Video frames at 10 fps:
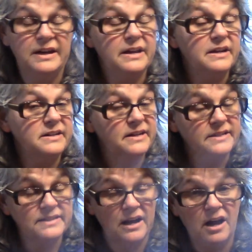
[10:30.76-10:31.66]
It
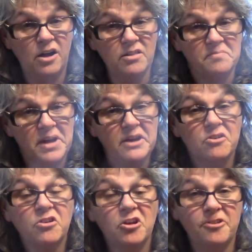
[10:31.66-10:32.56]
is all a
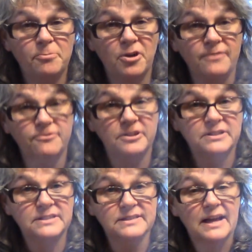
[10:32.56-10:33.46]
matter of
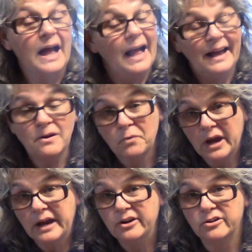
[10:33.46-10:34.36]
preference. I don't
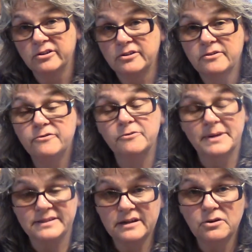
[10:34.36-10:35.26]
care for
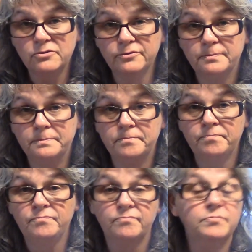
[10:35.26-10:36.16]
myself,
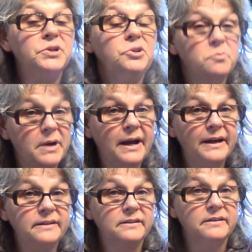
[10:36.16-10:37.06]
but you might,
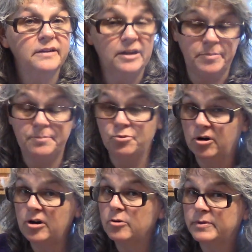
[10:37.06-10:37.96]
it'd be
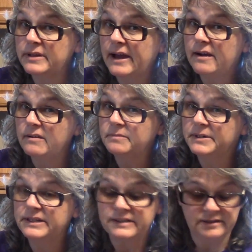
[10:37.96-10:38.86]
prettier without,
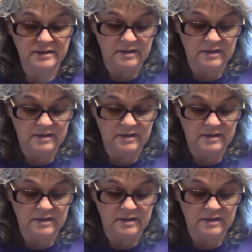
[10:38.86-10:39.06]
but